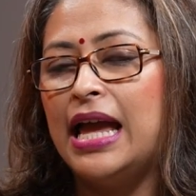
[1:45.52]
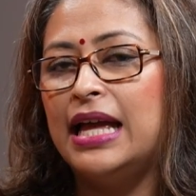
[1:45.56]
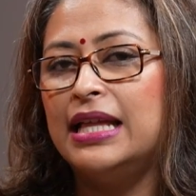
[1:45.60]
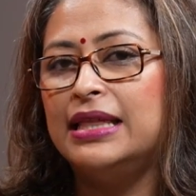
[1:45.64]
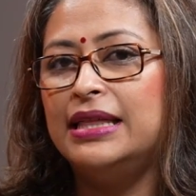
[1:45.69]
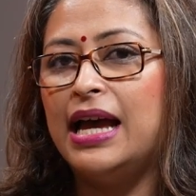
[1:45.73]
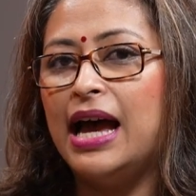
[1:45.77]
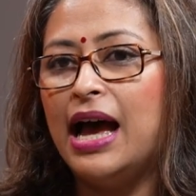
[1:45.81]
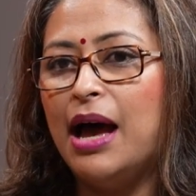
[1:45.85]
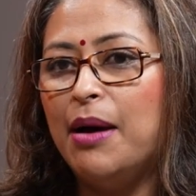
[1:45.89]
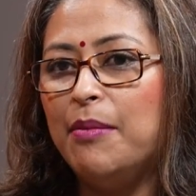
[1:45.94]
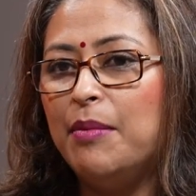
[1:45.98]

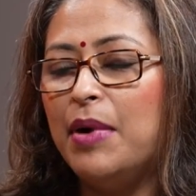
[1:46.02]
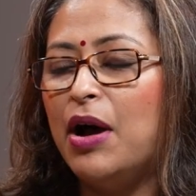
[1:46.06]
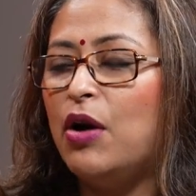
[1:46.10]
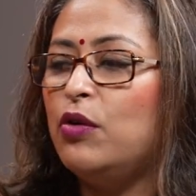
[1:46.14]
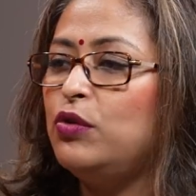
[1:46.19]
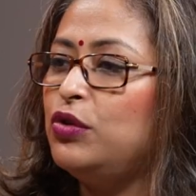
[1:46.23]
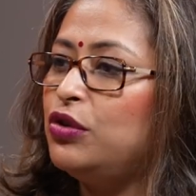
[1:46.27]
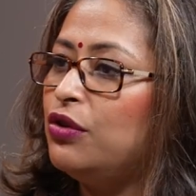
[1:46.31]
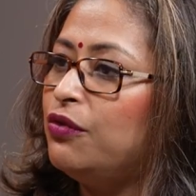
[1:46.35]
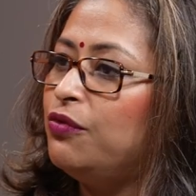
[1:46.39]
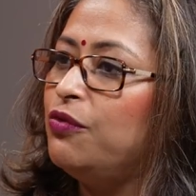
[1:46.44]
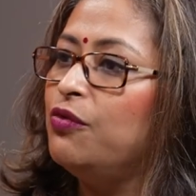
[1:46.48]
the
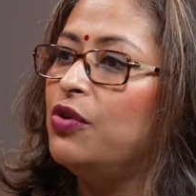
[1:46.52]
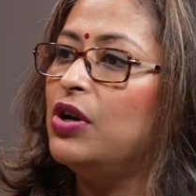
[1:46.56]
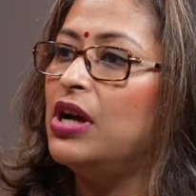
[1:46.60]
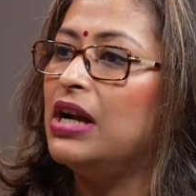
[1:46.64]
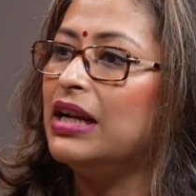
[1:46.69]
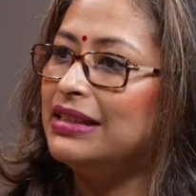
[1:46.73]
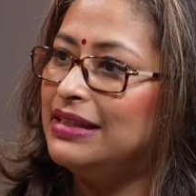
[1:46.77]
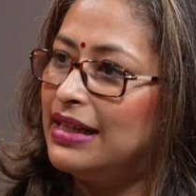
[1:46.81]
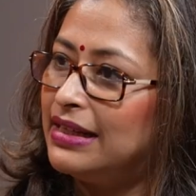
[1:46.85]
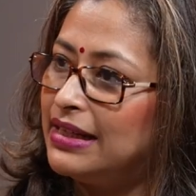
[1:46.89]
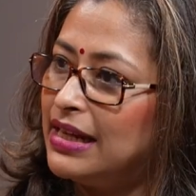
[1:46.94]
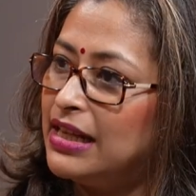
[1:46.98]
amount of
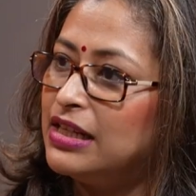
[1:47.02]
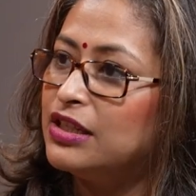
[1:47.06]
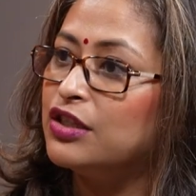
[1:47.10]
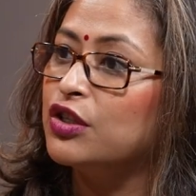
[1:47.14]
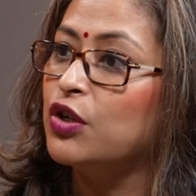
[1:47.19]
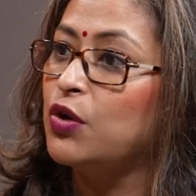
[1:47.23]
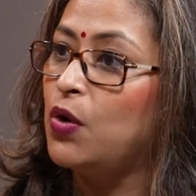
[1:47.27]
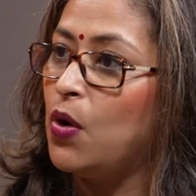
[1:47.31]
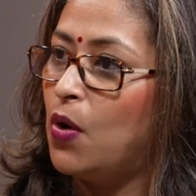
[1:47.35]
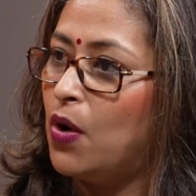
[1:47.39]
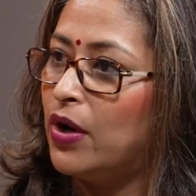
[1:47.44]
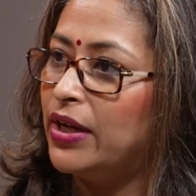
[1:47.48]
work that has
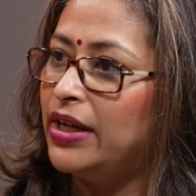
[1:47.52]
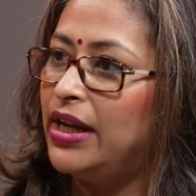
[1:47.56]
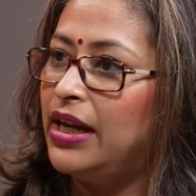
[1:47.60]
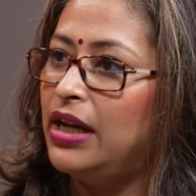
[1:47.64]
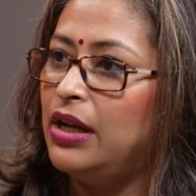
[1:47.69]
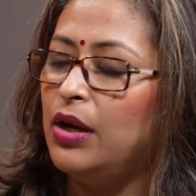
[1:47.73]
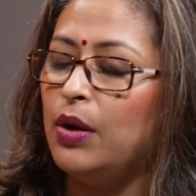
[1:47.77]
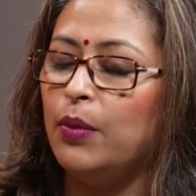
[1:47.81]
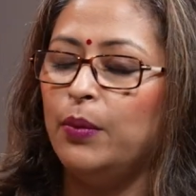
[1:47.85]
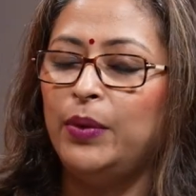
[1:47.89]
gone in,